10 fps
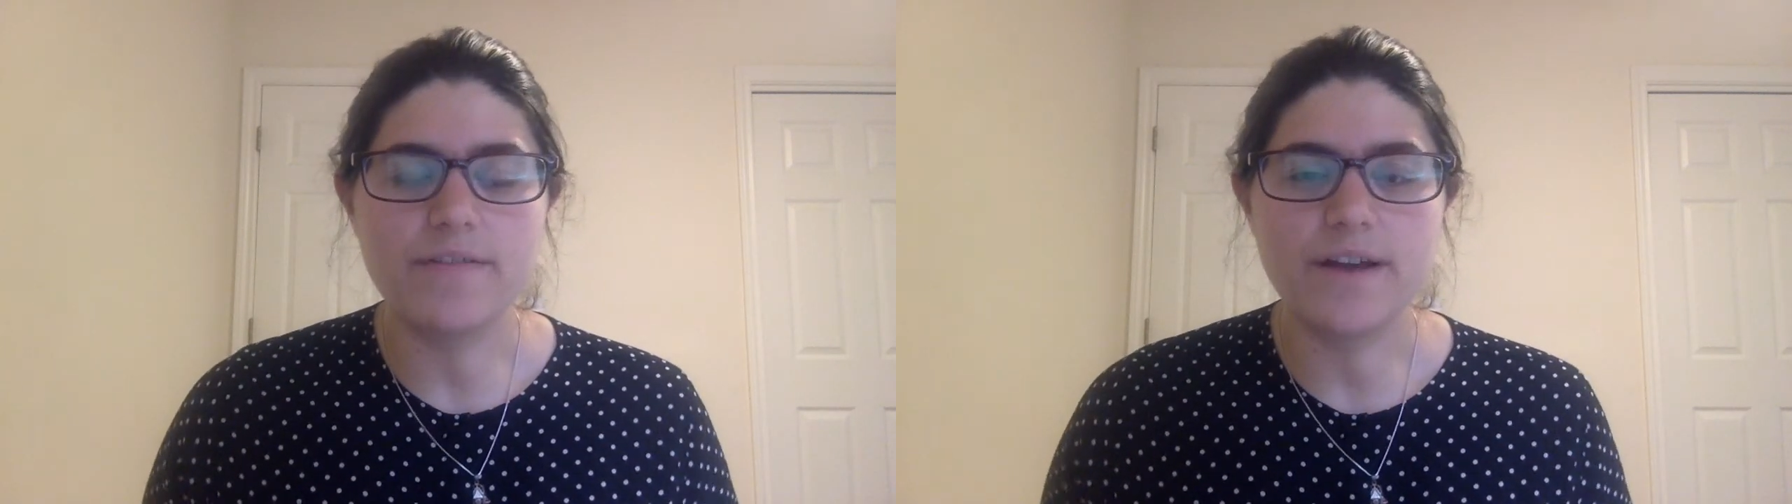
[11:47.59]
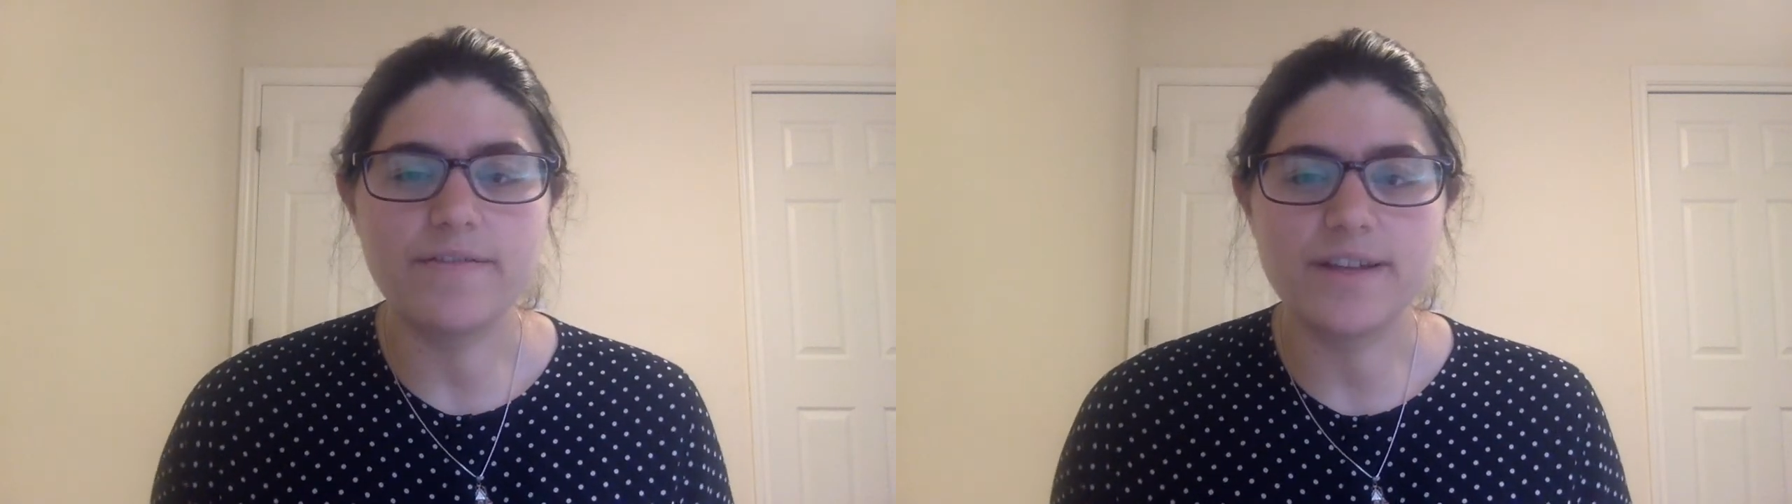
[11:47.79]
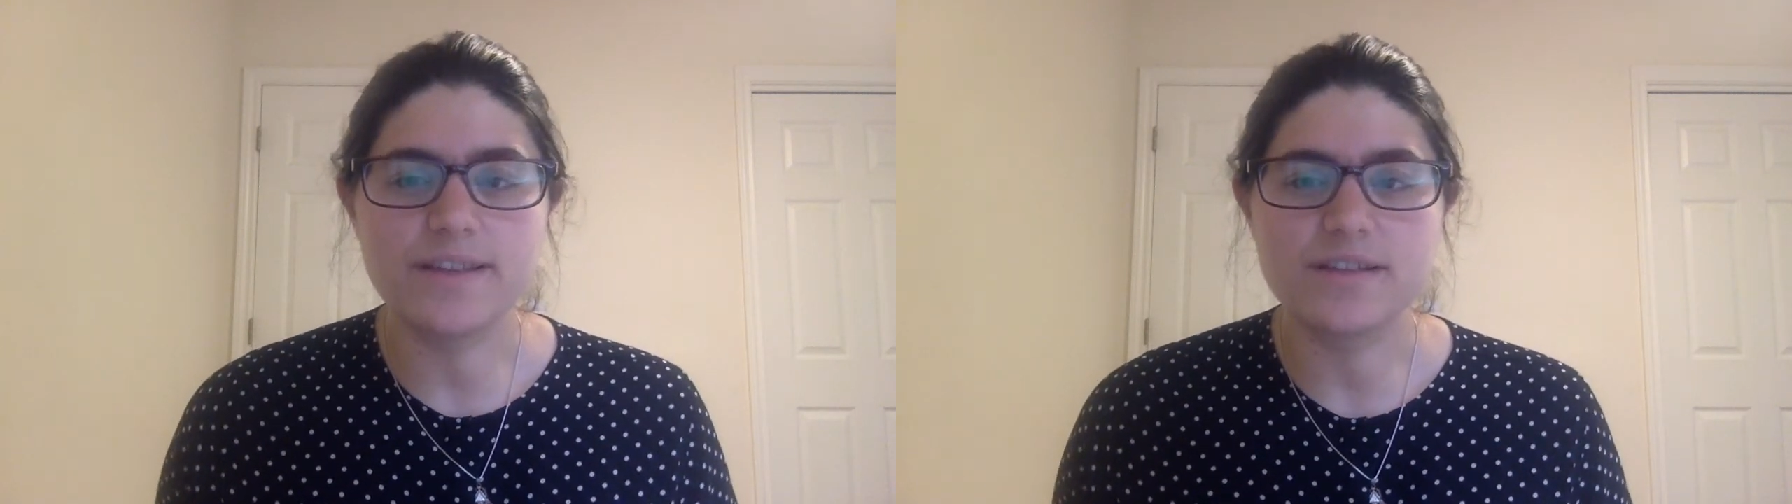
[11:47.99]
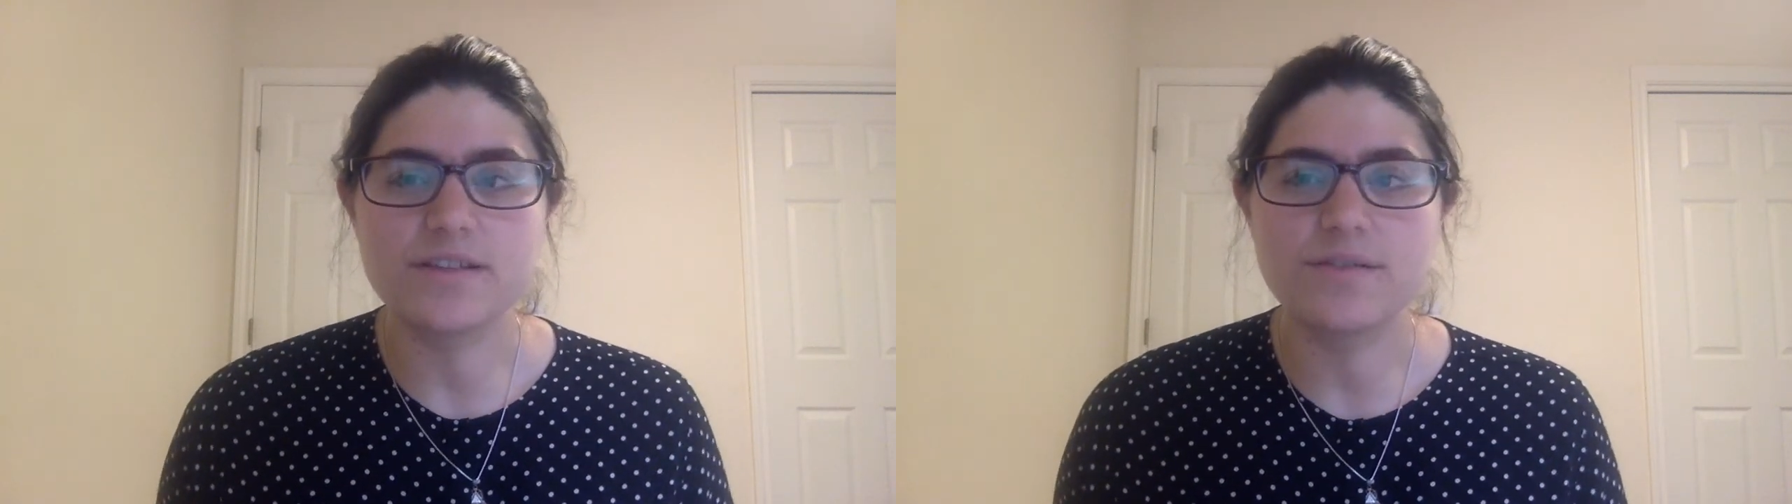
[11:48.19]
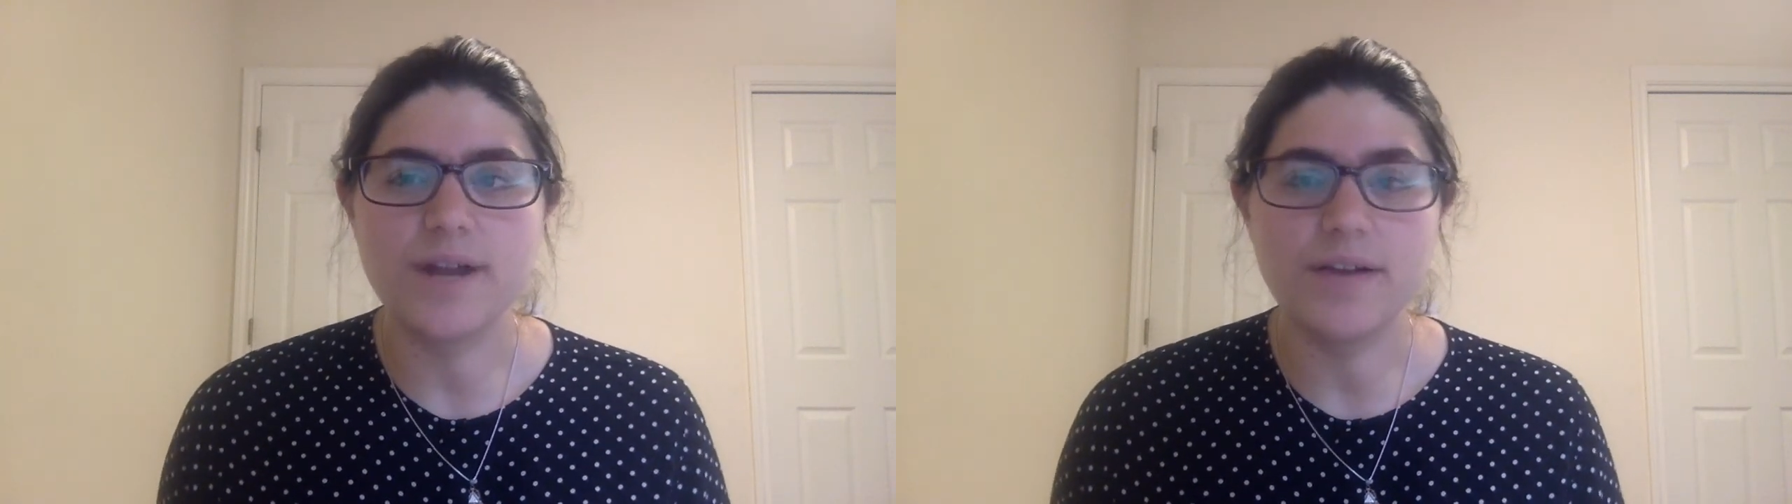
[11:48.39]
of everything
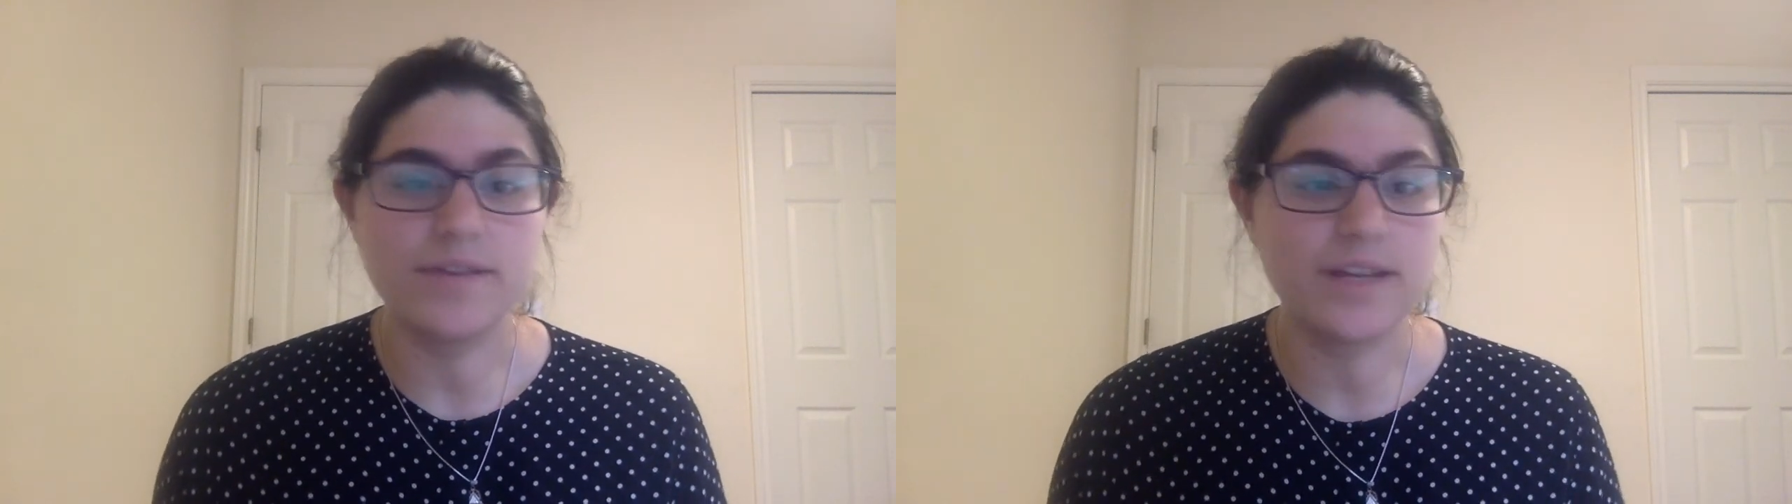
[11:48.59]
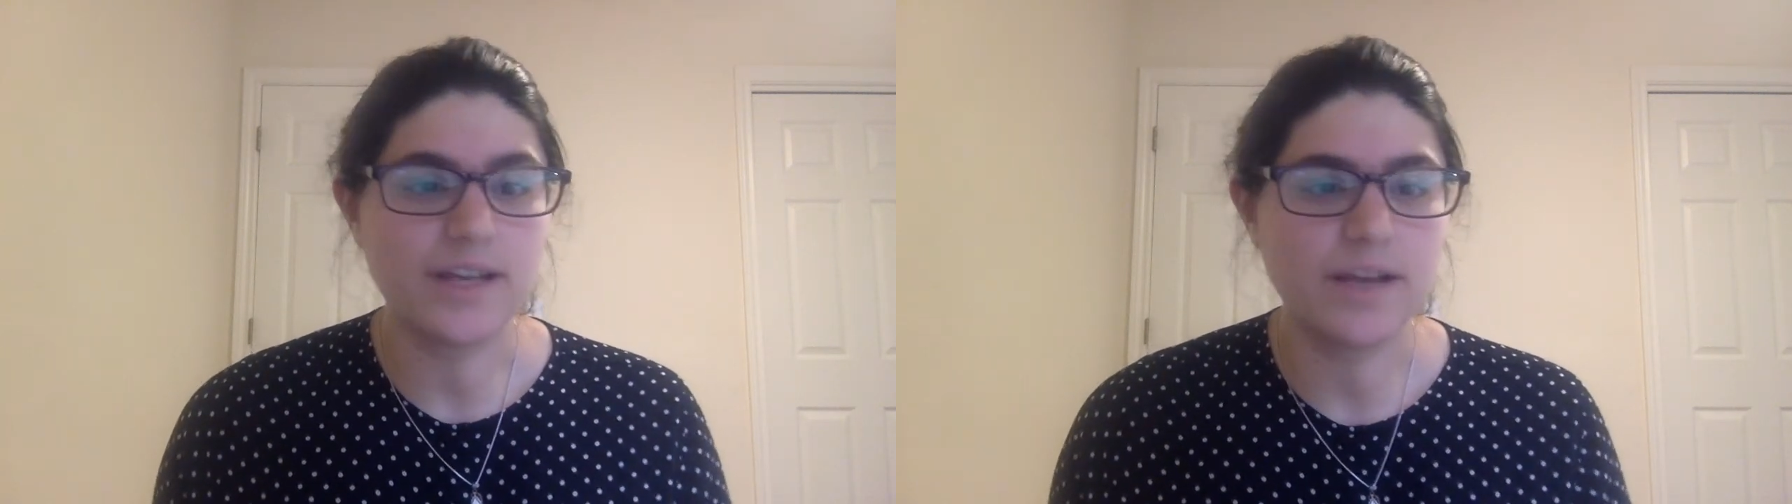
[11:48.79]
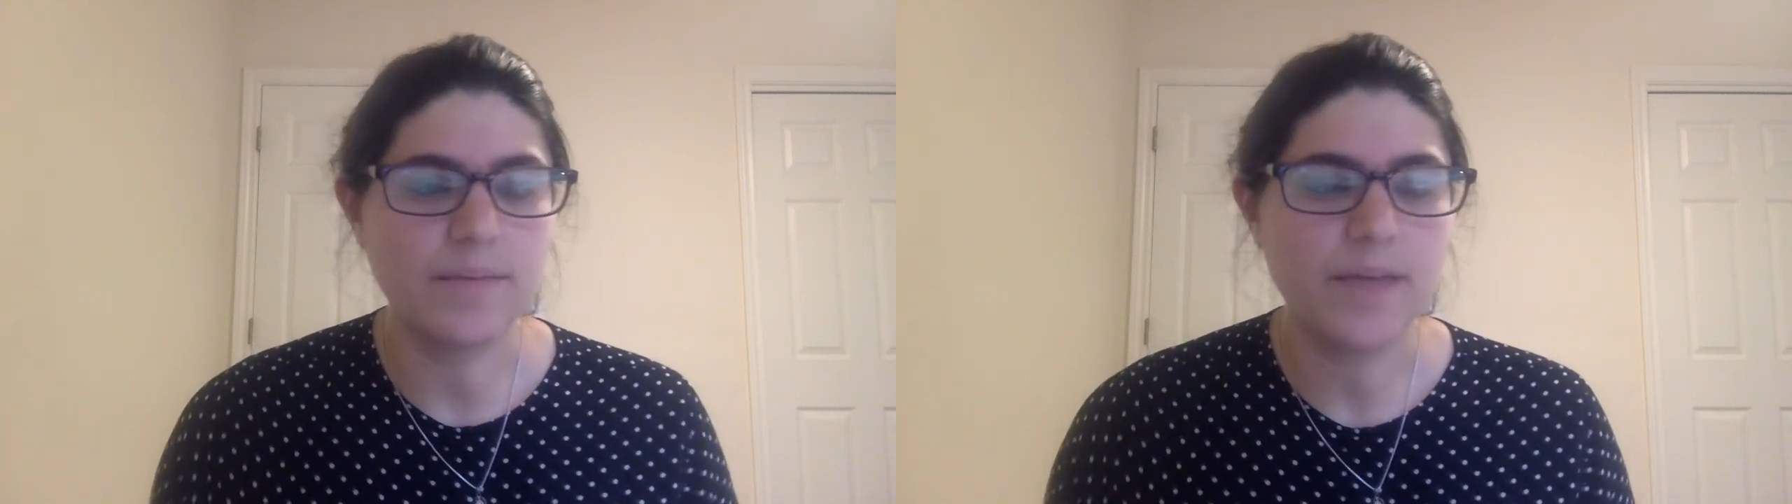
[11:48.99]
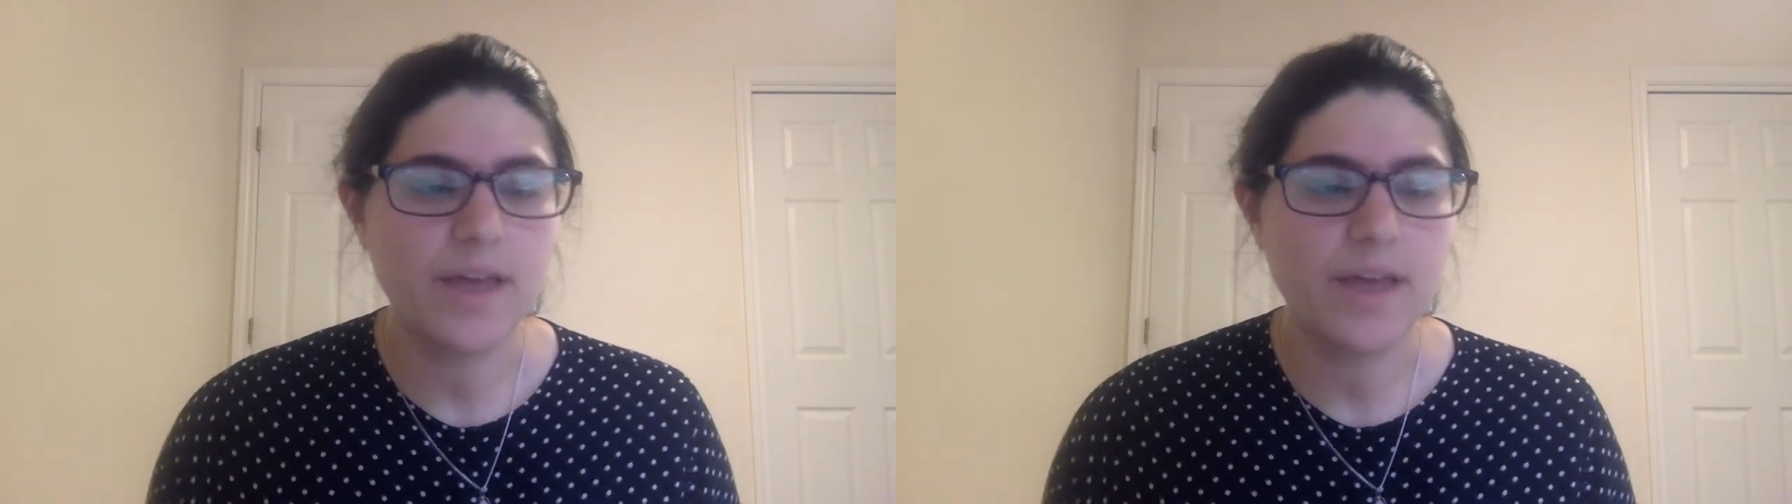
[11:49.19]
surrounding him,